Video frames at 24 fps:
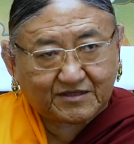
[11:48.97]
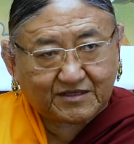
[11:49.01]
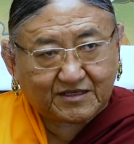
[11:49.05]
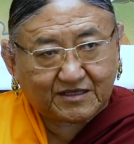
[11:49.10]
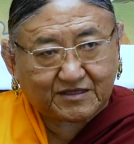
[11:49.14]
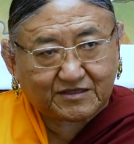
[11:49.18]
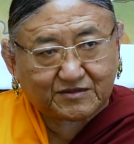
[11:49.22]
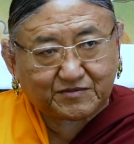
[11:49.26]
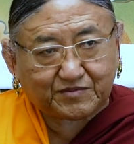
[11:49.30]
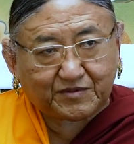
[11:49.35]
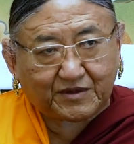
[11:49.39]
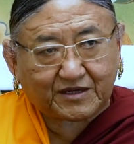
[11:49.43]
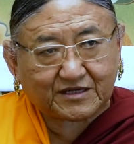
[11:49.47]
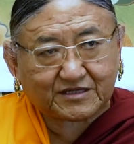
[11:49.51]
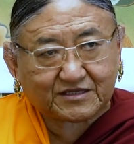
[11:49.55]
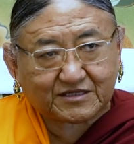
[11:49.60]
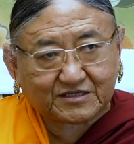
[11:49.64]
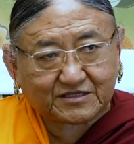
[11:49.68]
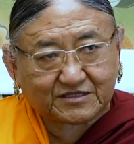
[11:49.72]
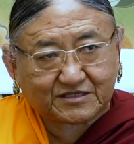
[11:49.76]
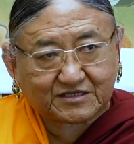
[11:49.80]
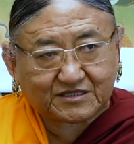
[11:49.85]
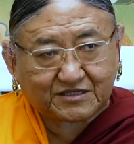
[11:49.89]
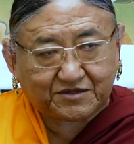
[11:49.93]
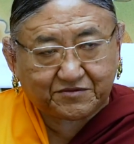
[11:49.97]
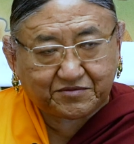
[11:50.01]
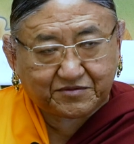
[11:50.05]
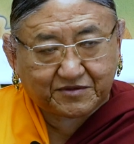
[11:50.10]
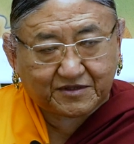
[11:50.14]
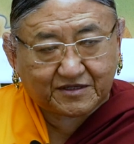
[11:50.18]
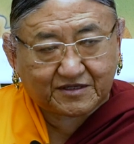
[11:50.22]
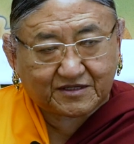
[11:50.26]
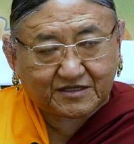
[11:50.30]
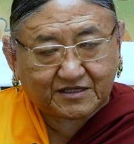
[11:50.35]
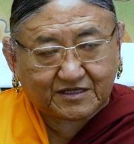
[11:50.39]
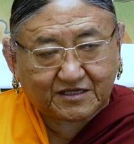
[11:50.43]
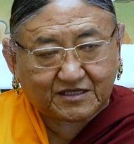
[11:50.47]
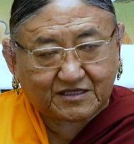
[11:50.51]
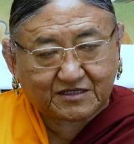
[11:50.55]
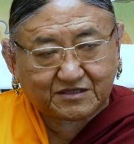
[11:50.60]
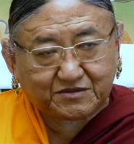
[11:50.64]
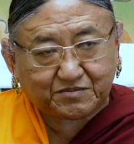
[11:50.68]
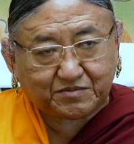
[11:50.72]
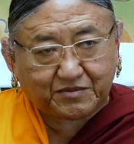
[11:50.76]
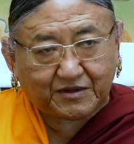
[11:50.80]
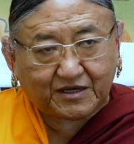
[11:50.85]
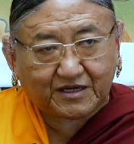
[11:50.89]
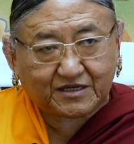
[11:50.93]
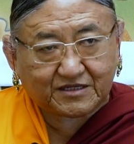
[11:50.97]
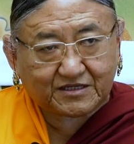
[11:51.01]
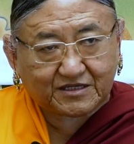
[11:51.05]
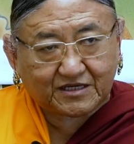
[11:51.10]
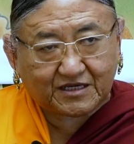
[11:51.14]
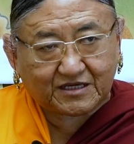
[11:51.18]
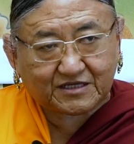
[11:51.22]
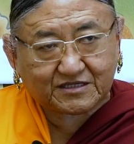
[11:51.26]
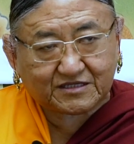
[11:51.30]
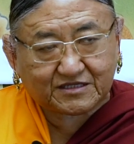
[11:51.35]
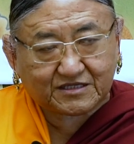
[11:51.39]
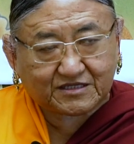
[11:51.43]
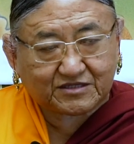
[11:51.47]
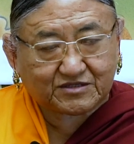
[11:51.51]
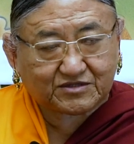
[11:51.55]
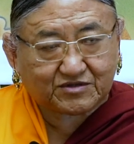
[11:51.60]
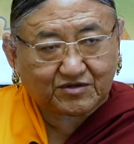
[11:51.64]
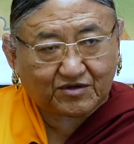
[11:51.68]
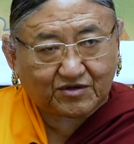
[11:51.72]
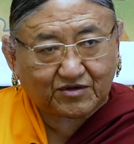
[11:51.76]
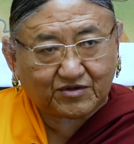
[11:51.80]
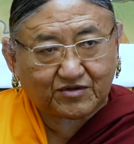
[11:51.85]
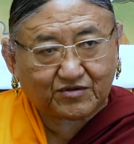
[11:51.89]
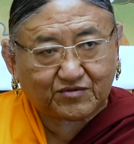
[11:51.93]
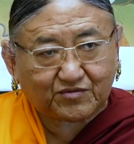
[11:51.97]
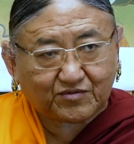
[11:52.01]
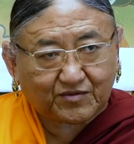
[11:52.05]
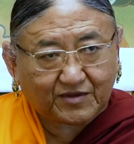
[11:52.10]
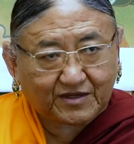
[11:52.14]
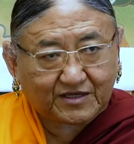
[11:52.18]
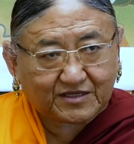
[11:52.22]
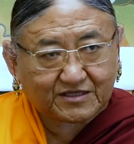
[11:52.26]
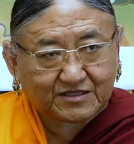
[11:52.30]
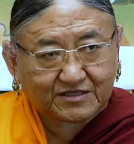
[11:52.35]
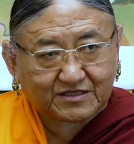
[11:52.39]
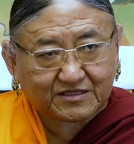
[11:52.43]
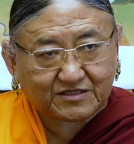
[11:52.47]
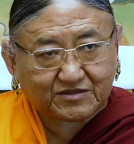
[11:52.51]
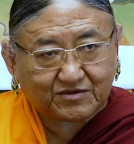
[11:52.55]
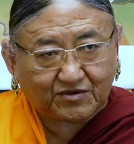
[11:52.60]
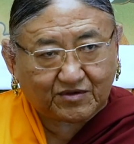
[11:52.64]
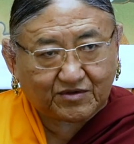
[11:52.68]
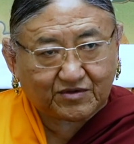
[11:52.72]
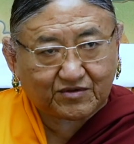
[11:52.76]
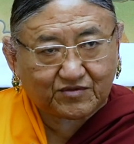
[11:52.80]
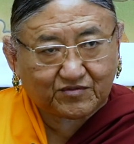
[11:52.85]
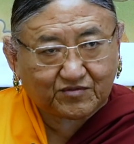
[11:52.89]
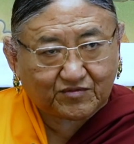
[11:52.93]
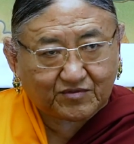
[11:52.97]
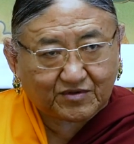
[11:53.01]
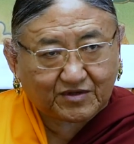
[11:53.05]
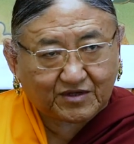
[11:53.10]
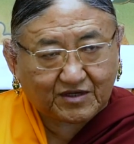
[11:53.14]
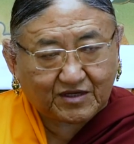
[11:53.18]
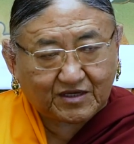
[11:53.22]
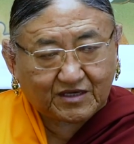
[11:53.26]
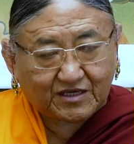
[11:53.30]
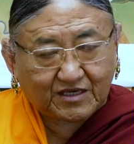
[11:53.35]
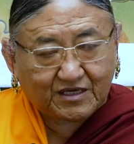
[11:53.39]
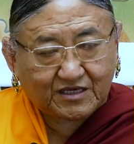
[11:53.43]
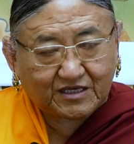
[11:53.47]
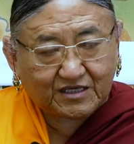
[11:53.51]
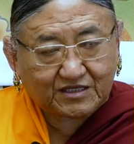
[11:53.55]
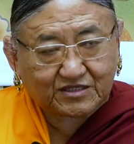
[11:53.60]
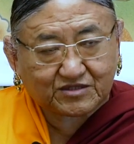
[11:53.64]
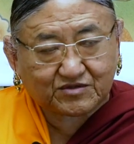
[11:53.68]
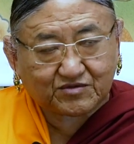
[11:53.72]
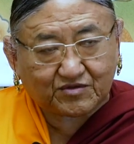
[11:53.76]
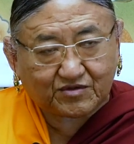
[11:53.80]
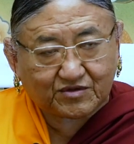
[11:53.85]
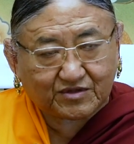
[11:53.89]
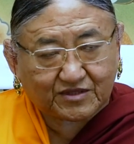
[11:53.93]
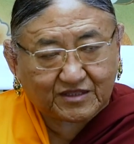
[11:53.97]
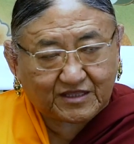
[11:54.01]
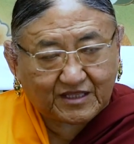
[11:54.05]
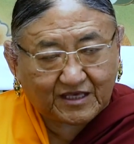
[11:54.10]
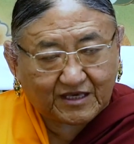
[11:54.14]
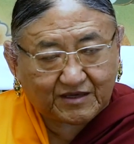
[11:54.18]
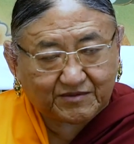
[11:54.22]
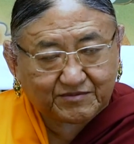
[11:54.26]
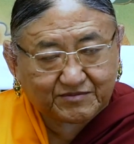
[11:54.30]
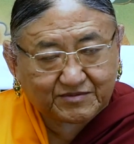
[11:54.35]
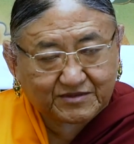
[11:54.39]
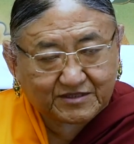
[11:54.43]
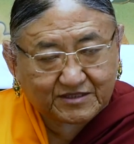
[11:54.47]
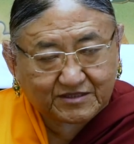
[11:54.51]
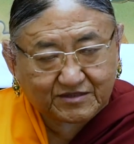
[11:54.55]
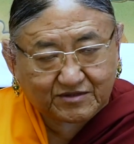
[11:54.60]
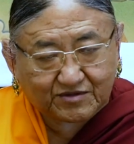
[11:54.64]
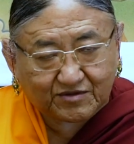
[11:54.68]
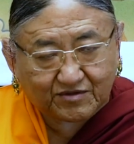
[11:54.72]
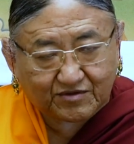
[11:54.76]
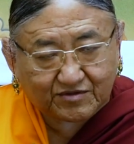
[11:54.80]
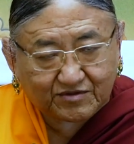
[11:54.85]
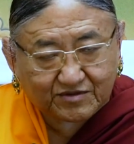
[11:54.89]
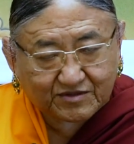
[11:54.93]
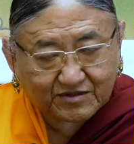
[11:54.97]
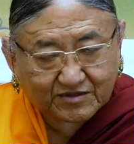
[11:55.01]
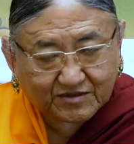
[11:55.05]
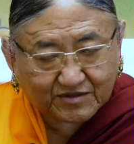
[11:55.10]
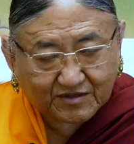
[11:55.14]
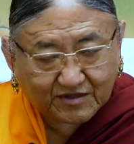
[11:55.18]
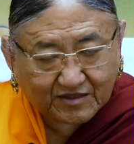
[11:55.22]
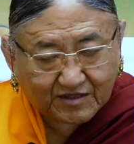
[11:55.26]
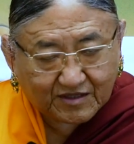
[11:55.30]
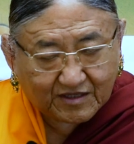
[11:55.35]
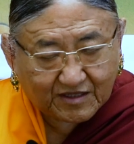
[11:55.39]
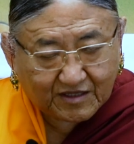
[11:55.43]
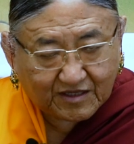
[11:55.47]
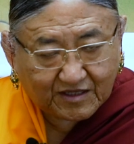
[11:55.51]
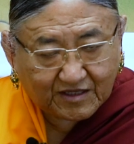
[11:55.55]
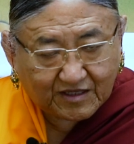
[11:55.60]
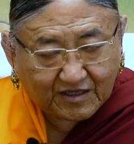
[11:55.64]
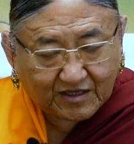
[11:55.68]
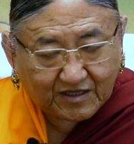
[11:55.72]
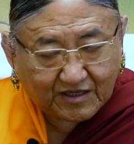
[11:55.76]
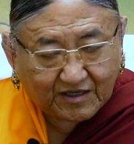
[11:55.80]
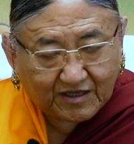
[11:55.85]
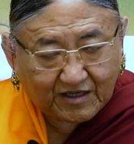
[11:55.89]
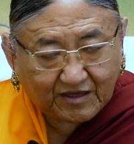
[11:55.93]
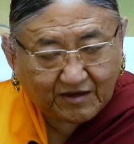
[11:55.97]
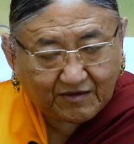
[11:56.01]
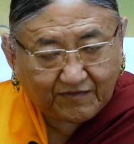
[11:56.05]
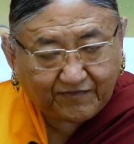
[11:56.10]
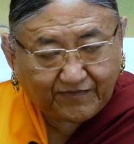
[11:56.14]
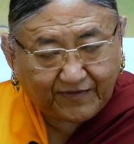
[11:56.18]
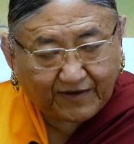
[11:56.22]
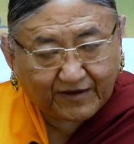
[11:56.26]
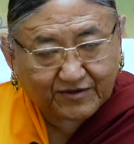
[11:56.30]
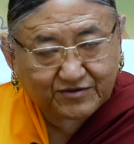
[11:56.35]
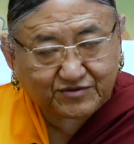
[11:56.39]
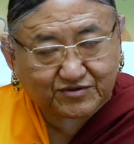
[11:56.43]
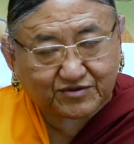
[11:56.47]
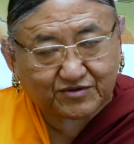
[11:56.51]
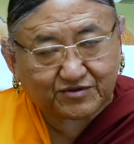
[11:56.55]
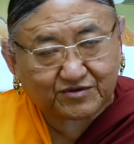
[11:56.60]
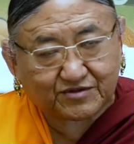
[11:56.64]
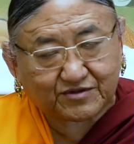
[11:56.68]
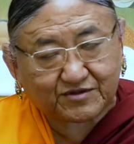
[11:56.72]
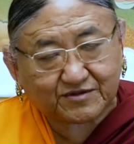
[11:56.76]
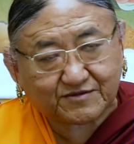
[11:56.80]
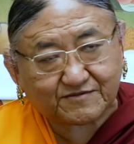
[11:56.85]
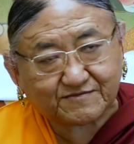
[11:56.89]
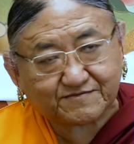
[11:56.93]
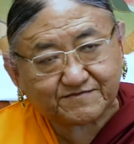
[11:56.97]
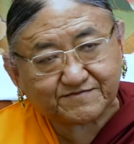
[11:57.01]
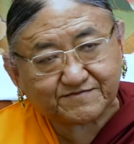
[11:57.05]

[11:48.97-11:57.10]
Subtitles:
Each part is different. Each part has its own way, its own names, its own function.